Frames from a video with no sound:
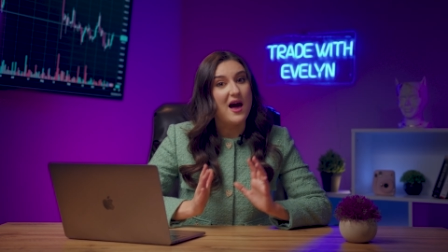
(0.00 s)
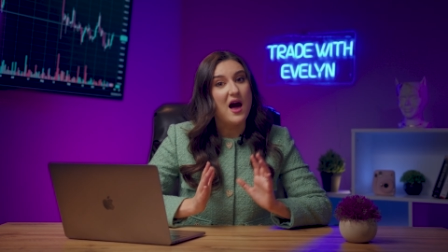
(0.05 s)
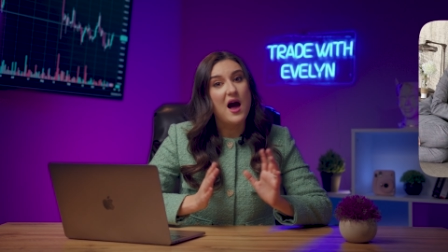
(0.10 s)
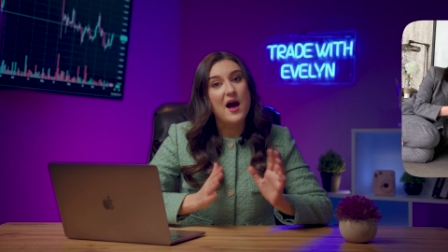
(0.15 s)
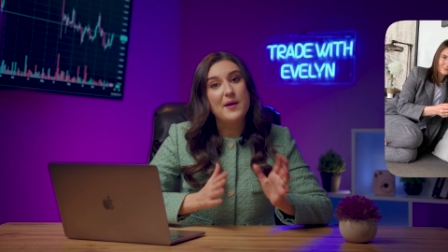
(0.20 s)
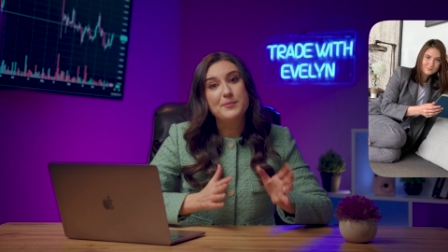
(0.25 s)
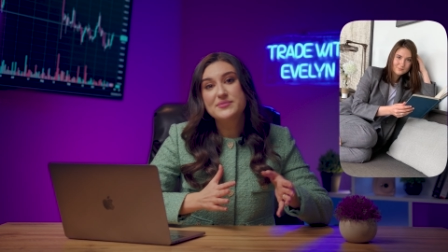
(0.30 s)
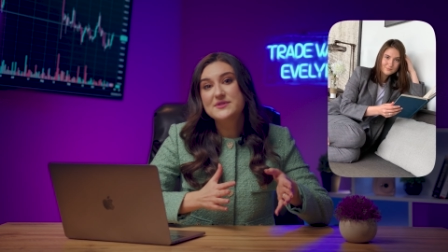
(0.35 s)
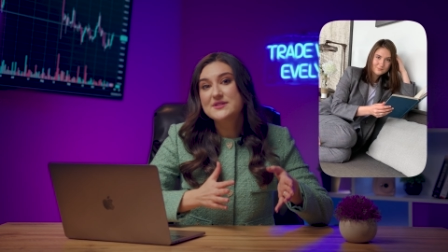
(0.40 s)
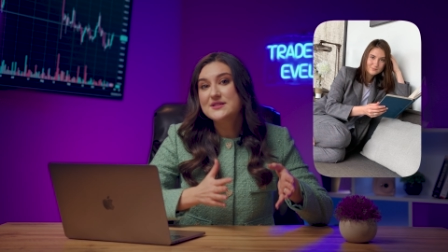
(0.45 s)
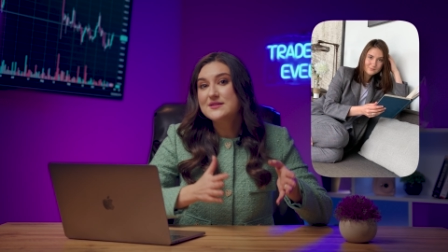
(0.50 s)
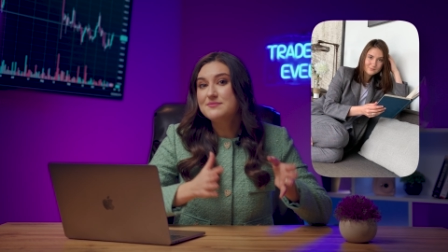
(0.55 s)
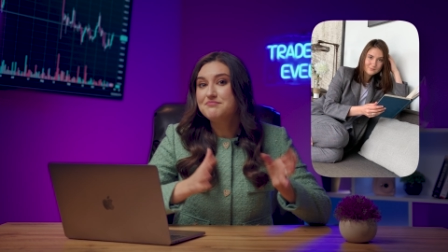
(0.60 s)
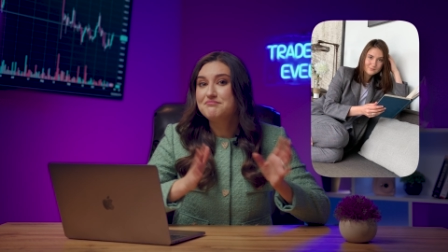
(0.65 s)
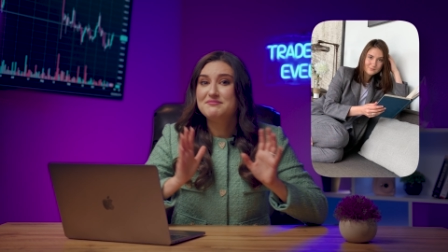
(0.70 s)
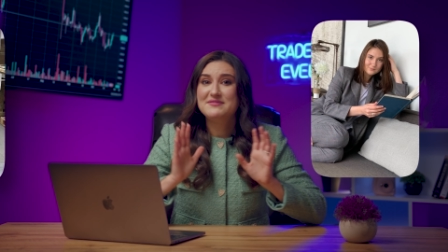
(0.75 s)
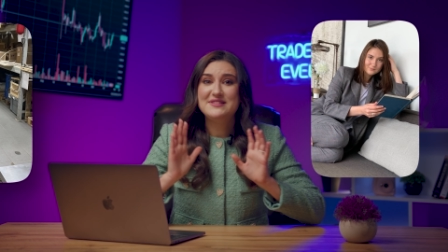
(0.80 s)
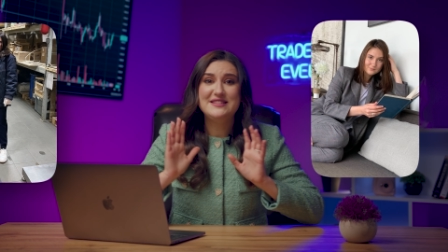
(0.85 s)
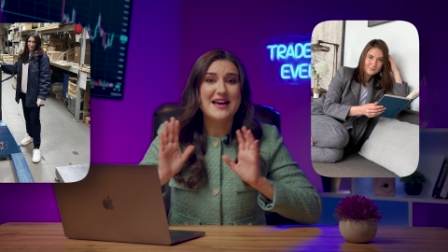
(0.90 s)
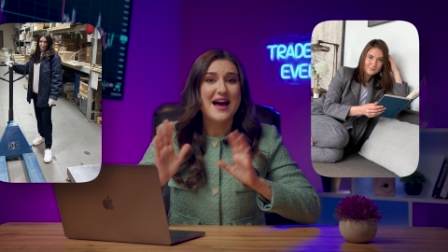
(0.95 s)
Ups,
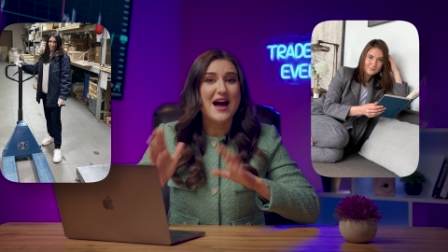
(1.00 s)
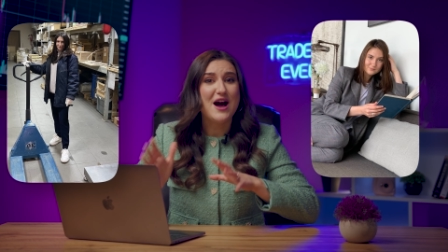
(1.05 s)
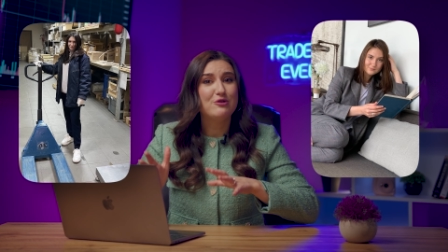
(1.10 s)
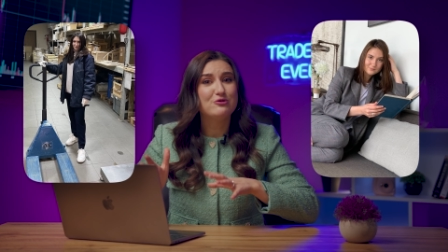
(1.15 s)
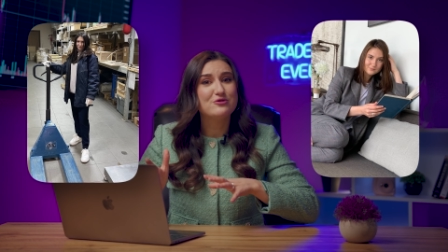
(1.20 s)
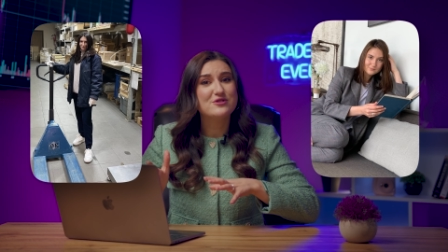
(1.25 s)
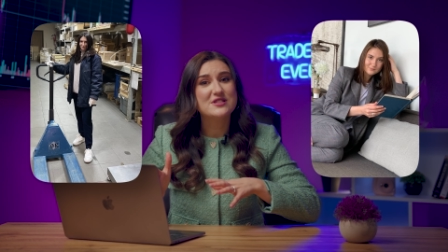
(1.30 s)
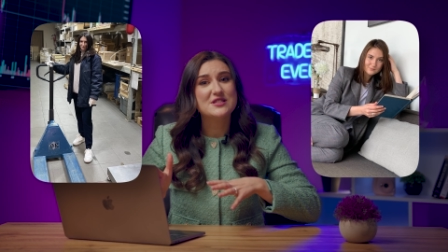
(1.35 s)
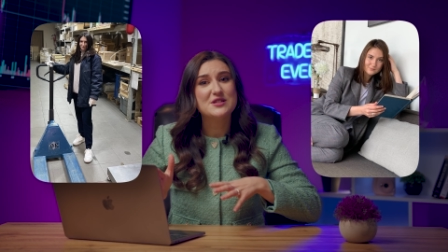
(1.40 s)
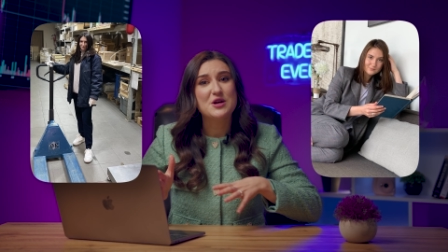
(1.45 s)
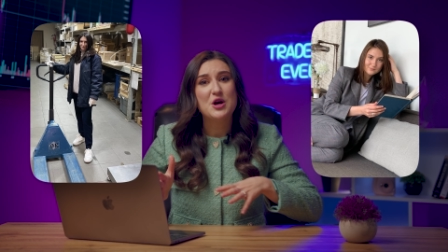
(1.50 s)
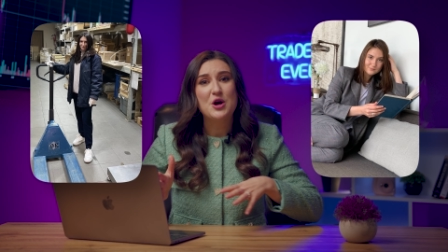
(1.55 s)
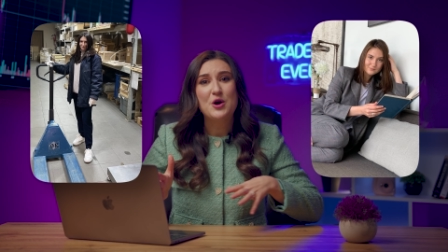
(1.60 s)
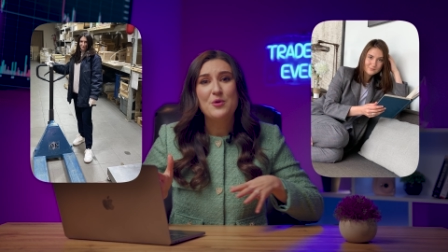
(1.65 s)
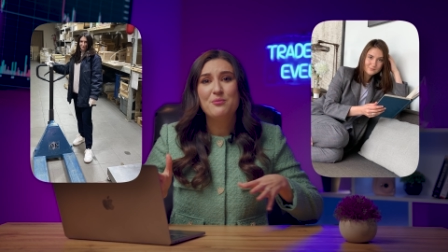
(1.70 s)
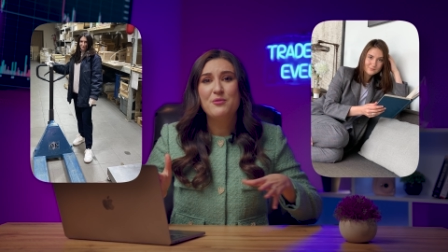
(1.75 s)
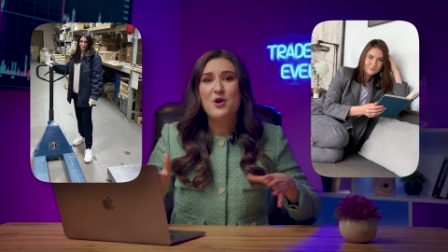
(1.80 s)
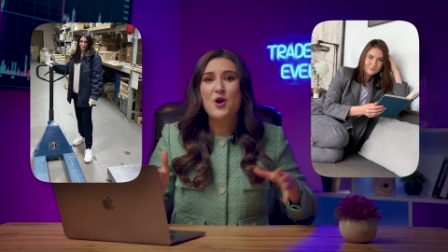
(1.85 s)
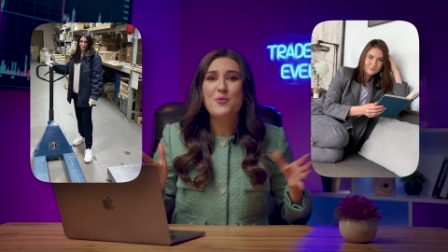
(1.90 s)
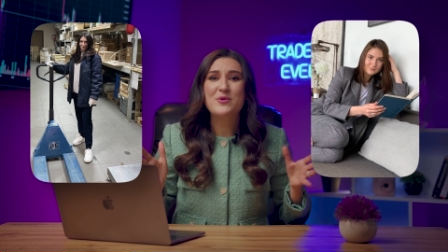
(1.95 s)
downs,
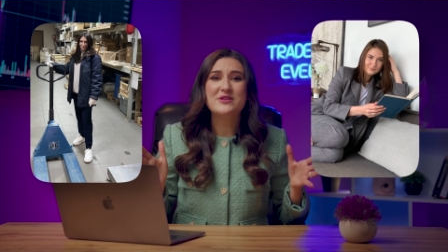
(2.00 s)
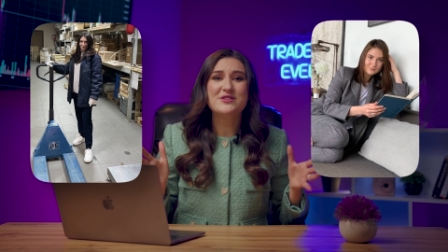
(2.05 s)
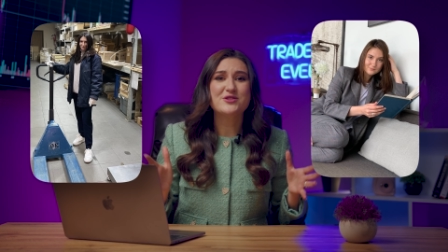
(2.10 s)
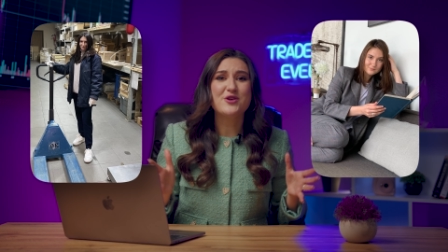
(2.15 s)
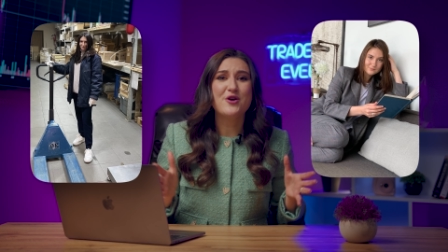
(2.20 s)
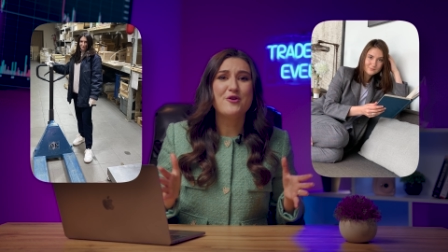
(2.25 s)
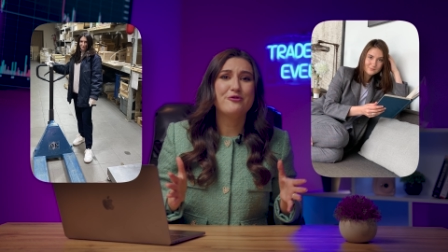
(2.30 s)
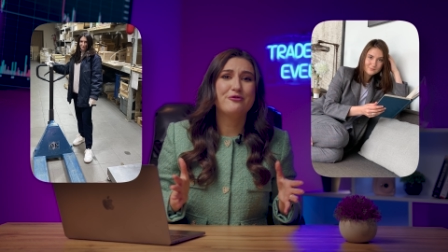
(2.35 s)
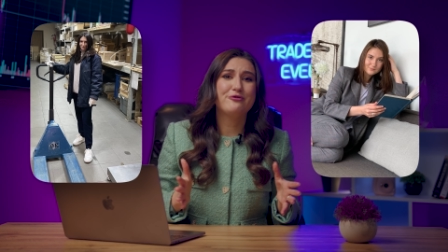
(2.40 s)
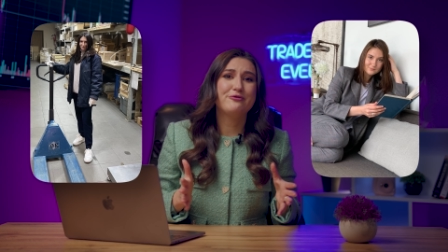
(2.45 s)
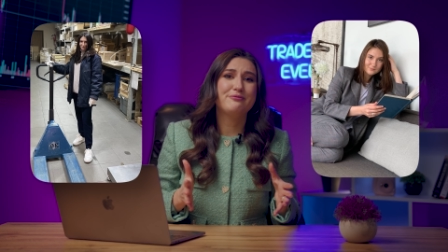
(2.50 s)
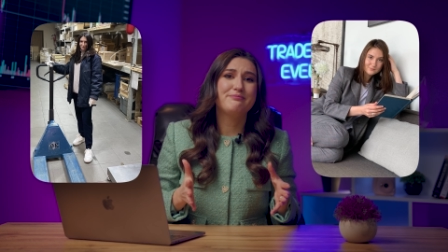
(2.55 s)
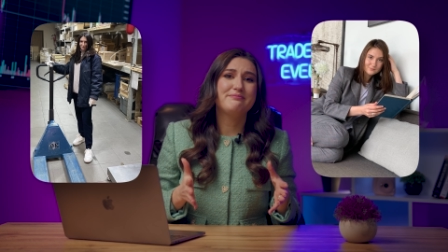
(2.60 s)
moments of,